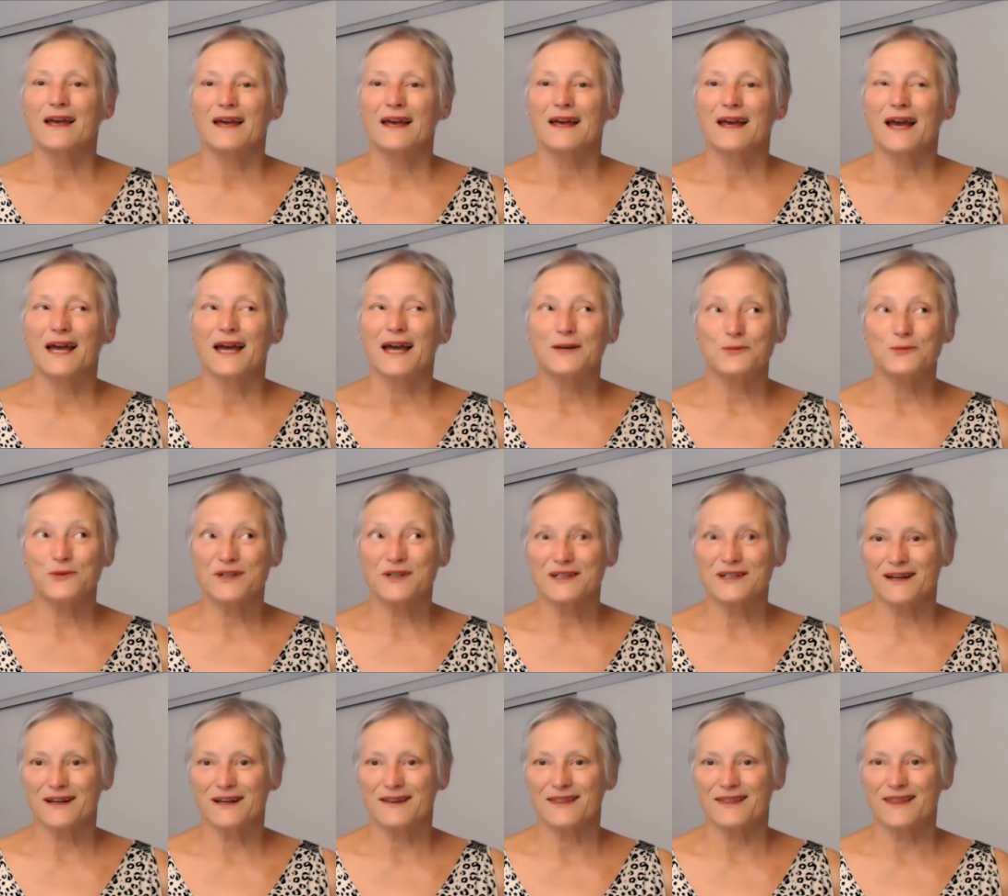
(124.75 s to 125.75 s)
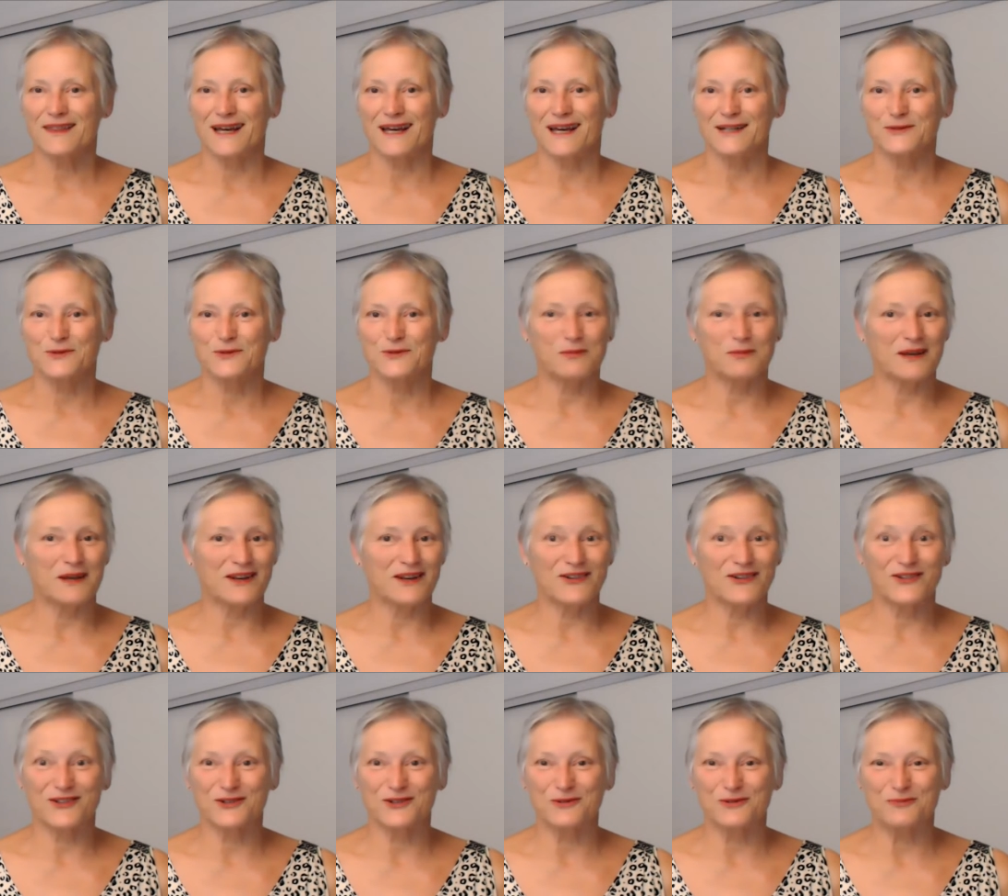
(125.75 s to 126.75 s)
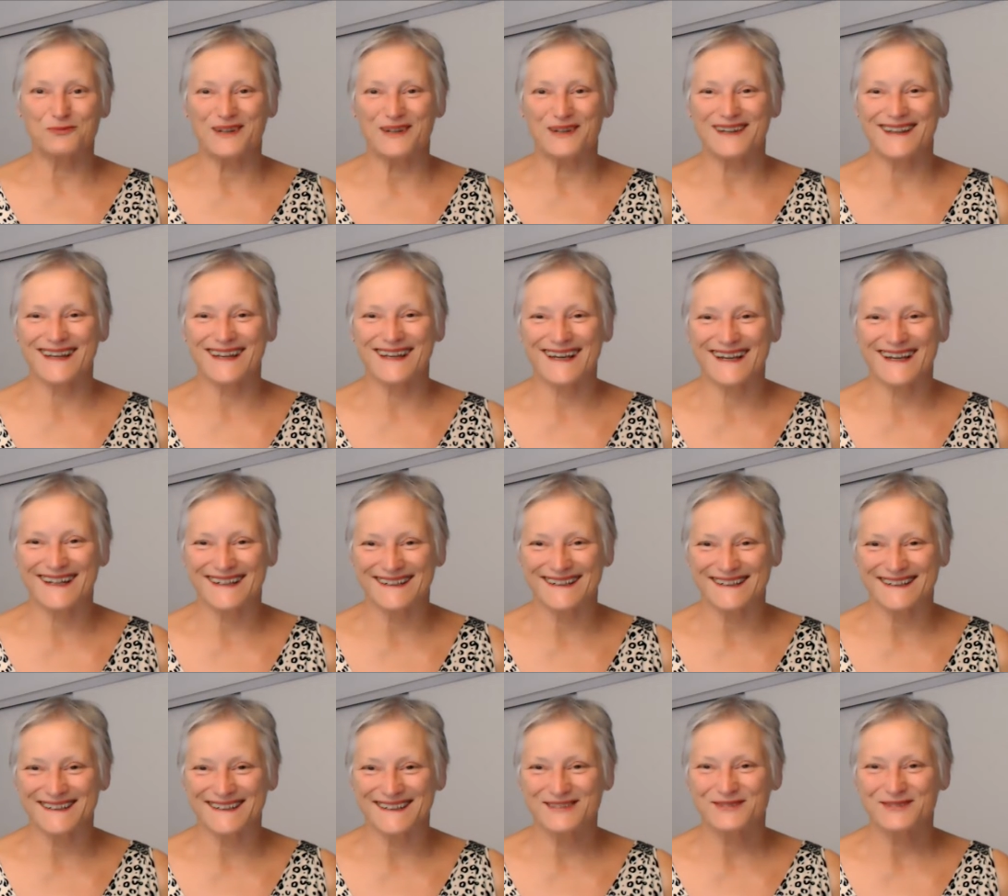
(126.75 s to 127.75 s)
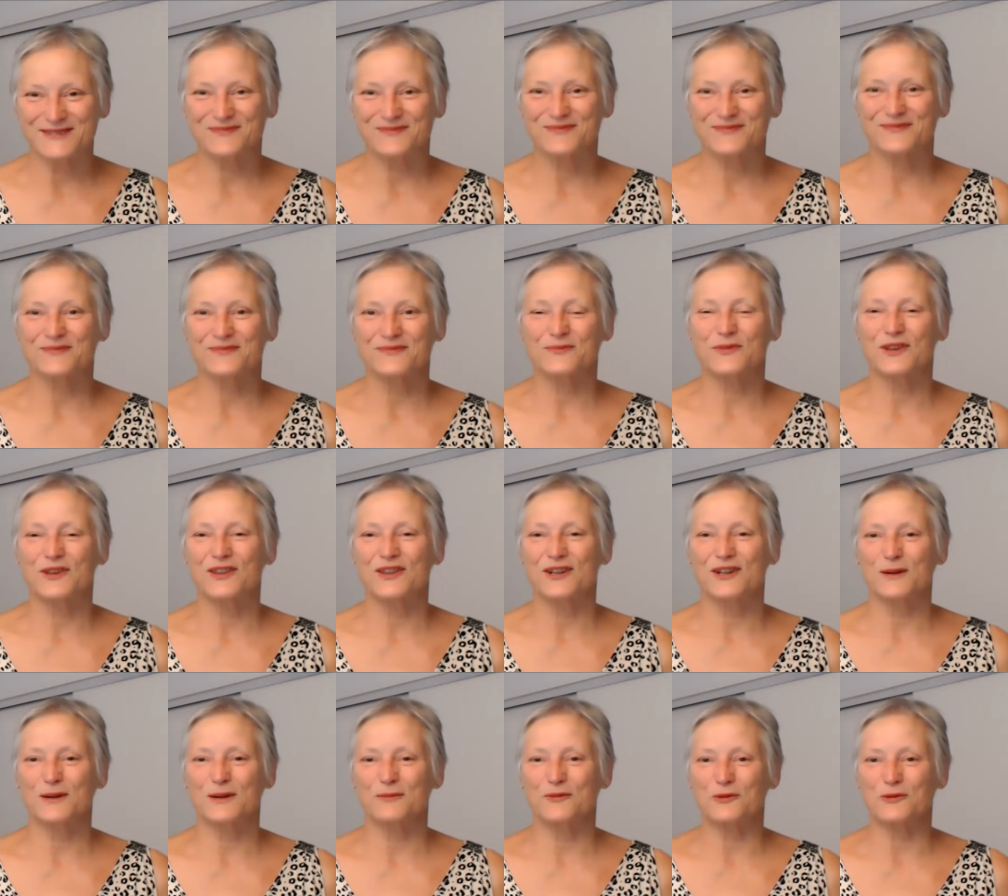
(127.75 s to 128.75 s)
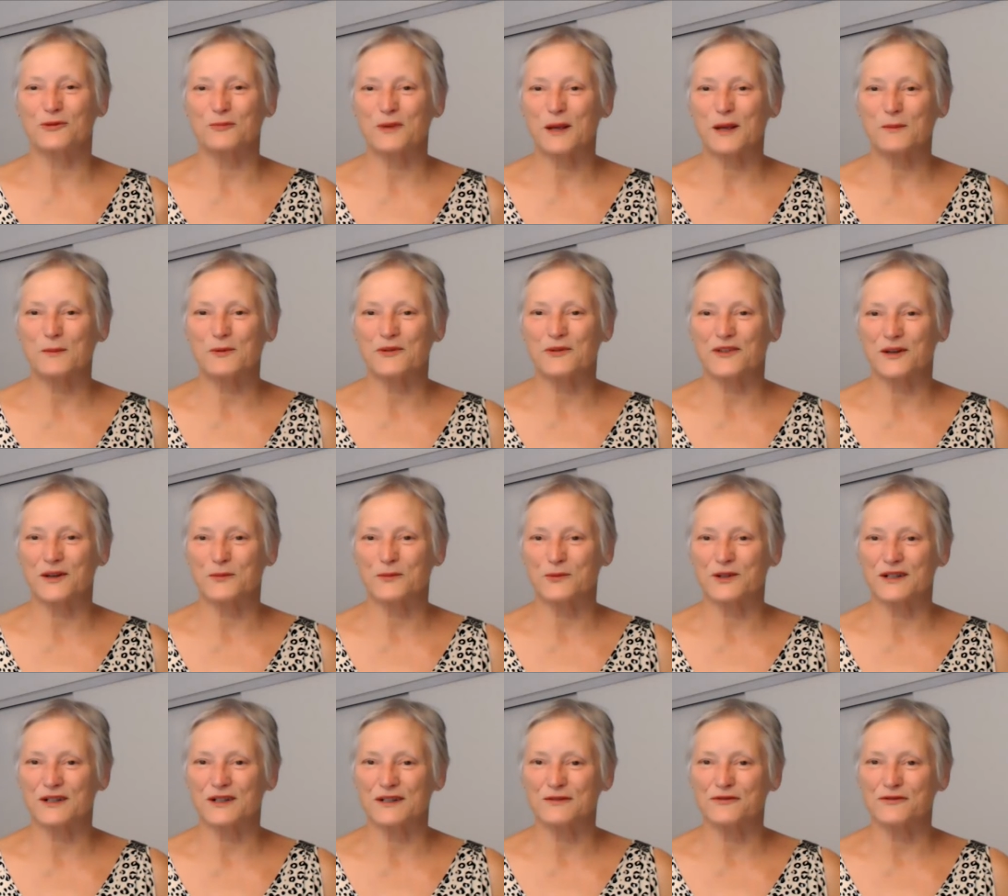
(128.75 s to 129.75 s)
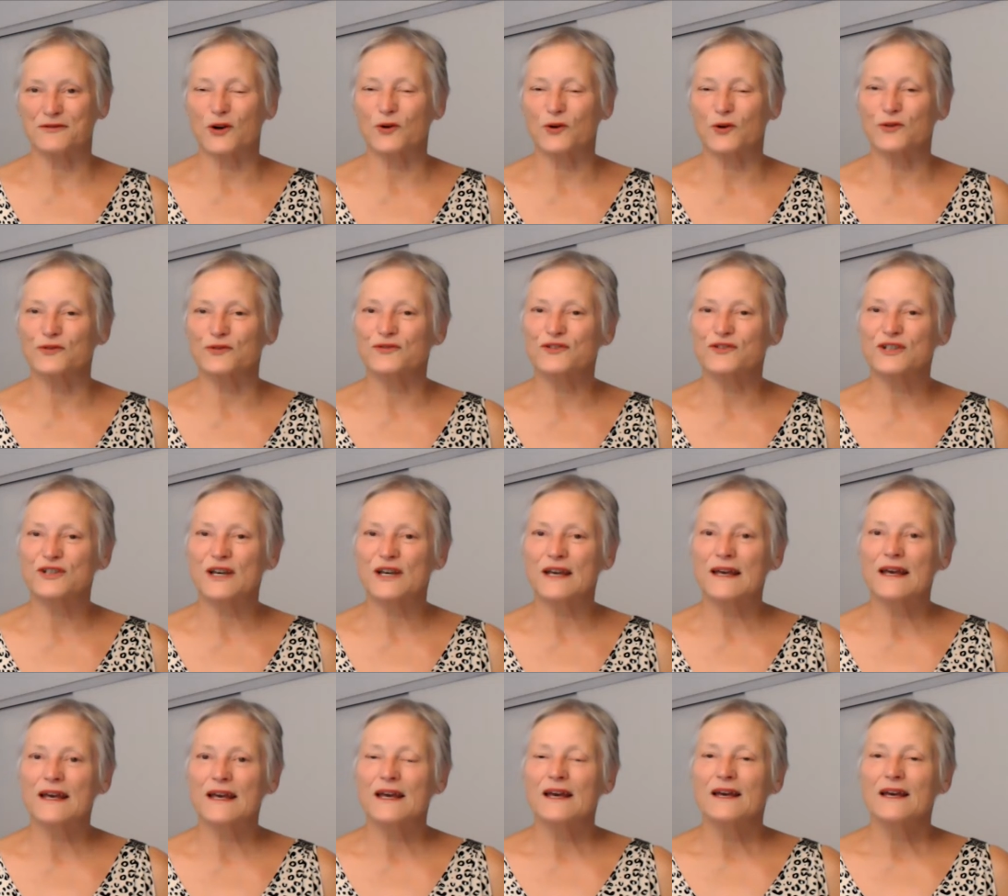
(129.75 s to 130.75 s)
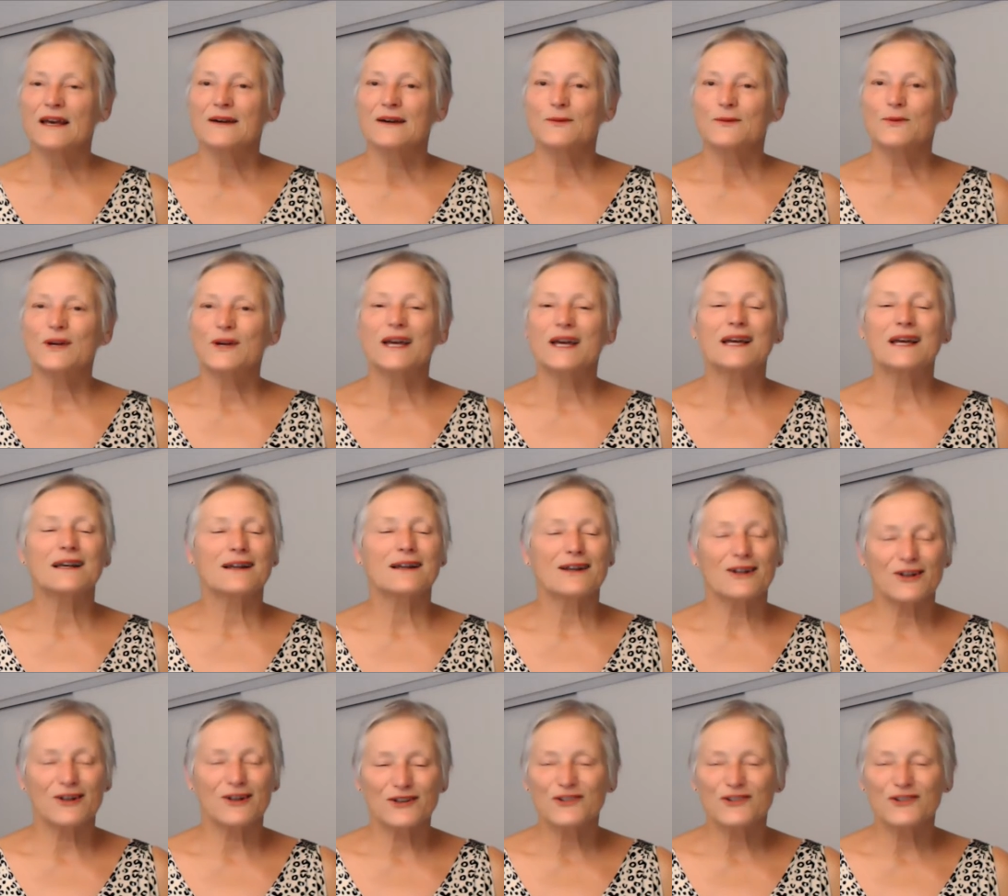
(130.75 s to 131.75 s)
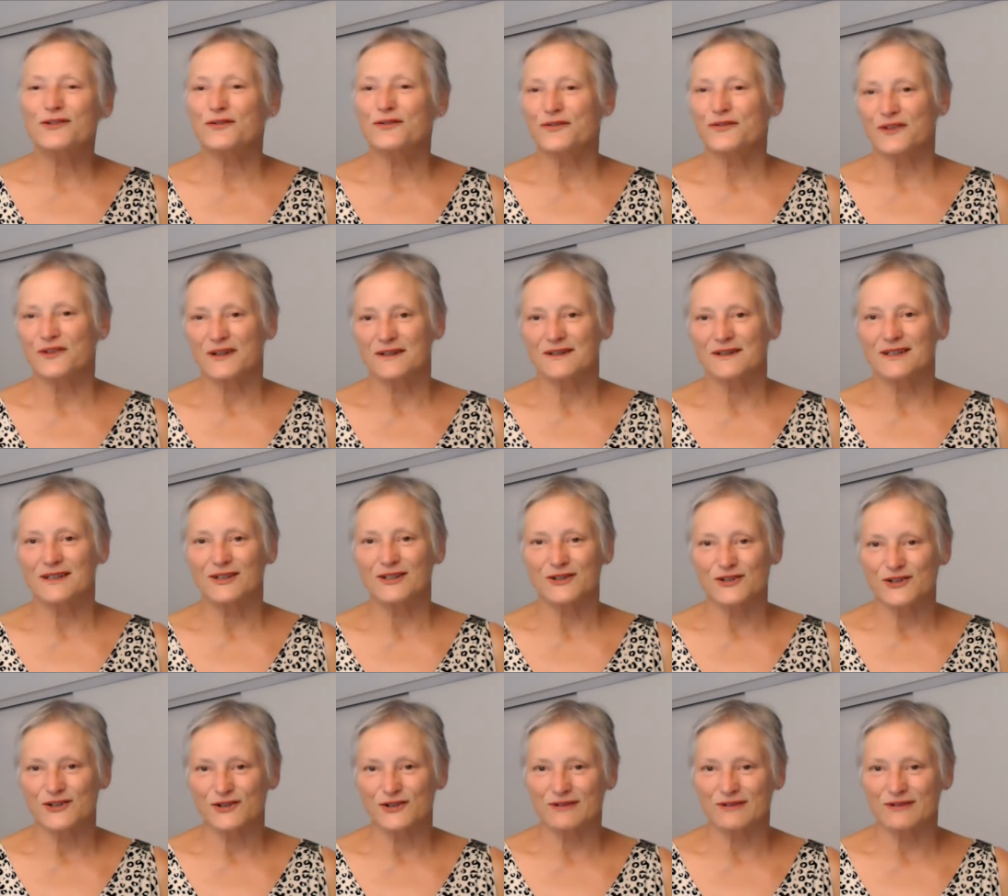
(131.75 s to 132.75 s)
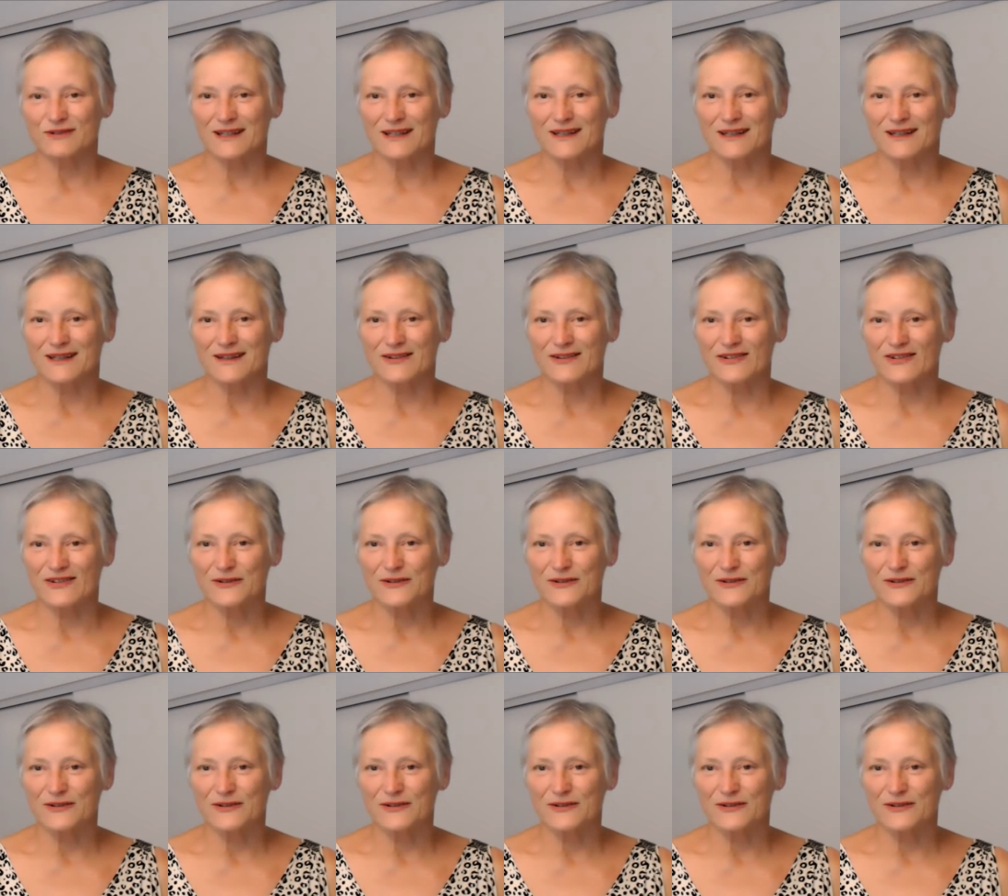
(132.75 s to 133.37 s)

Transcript: Had we done that, we may still be there with the number of people that were involved. We had lots of fun doing this.